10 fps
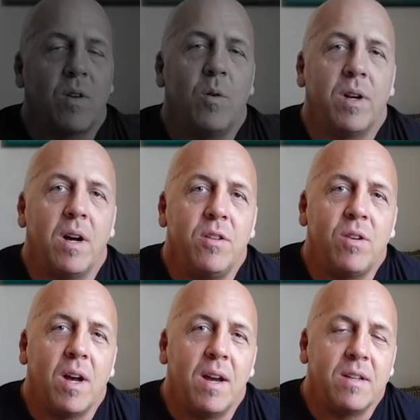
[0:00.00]
going on, you
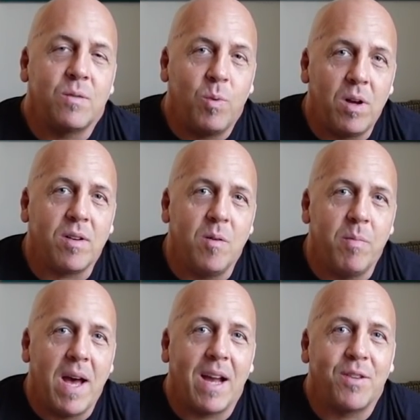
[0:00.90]
guys? Welcome
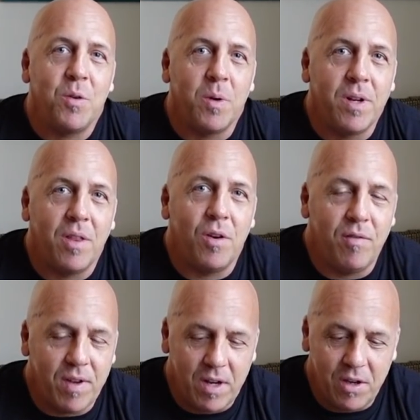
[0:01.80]
back to another
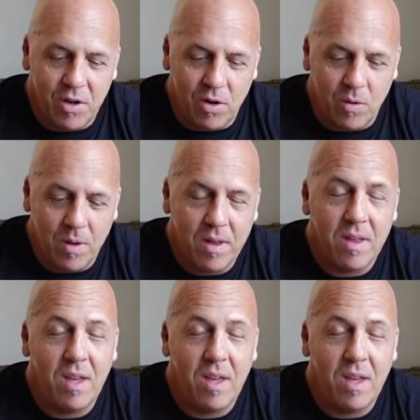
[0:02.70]
video.